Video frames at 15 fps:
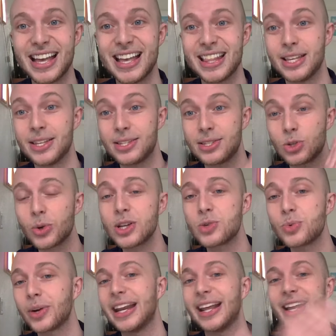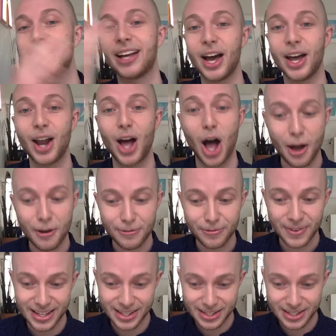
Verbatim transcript: The stories were getting cut off. And